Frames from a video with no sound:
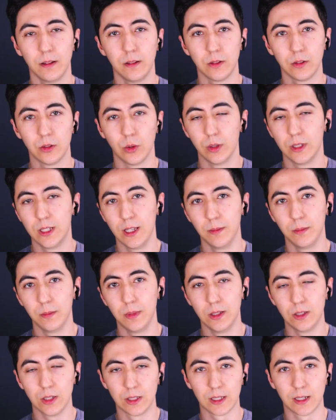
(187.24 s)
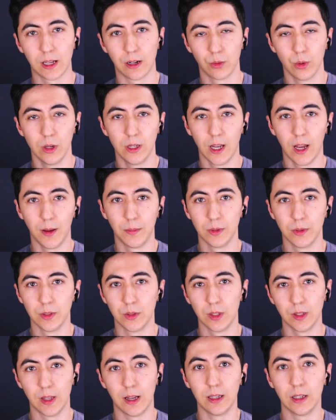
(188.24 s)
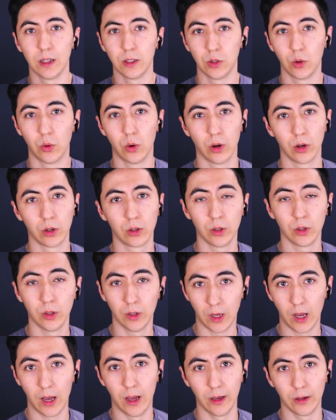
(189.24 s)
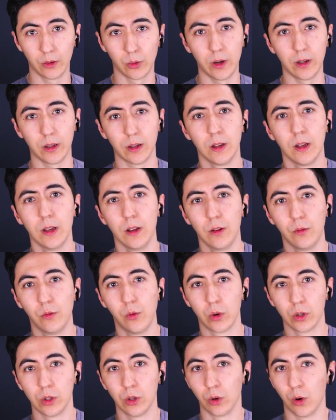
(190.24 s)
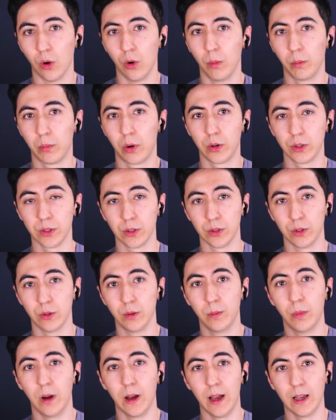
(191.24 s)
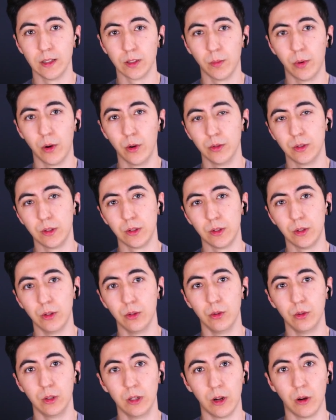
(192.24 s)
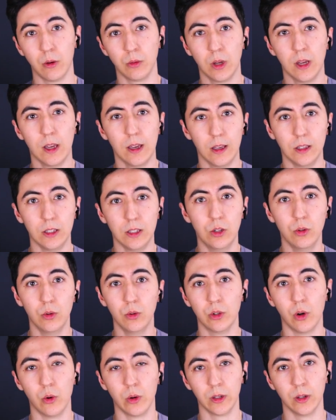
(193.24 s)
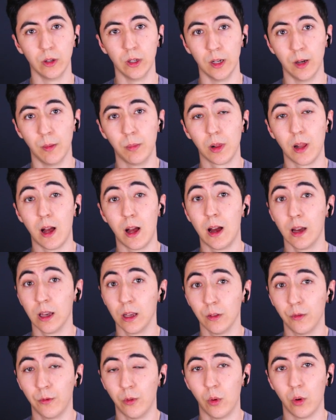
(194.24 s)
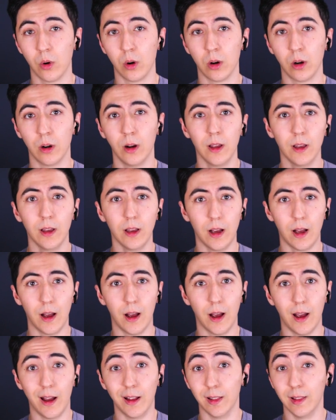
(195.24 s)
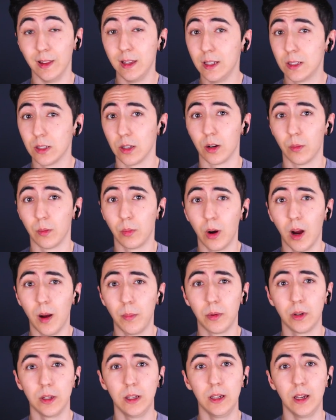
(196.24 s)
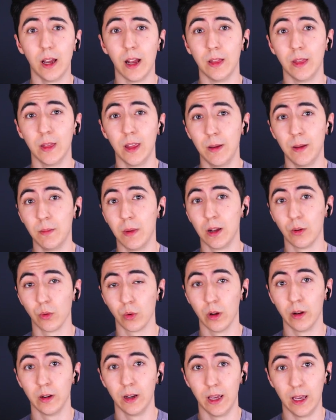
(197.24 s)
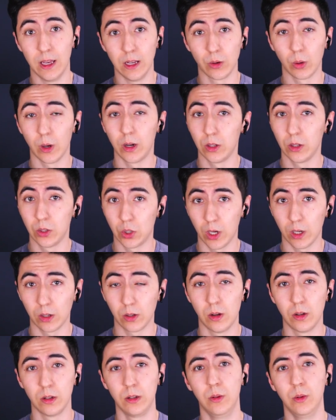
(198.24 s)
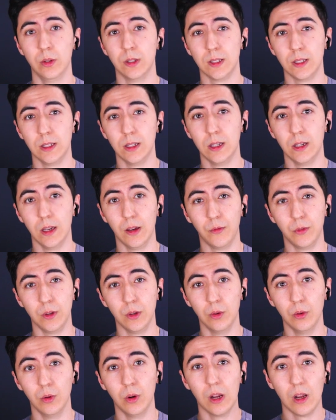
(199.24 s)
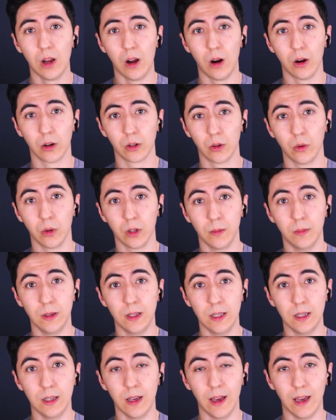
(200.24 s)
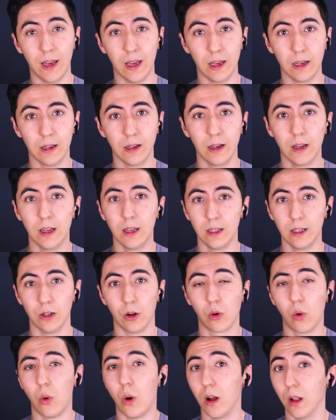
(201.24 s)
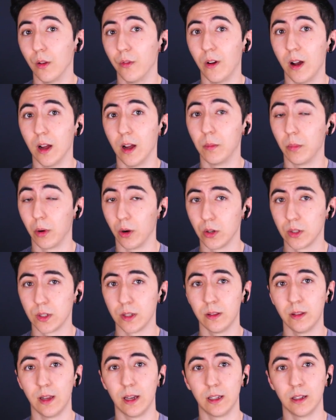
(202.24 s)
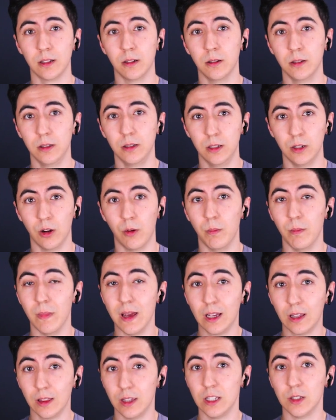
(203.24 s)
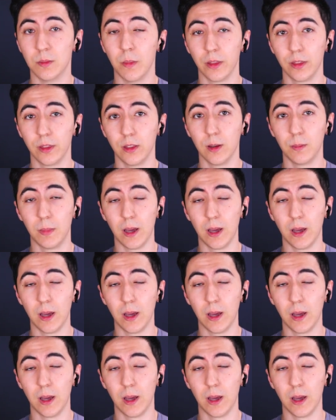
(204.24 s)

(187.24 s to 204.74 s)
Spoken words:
So D&B, just to kind of recap, is like your credit for your own personal, but as opposed to, you going and applying for a lease on a property, and they might run a credit check on you to see if you are going to be a, qualified person that can, make these monthly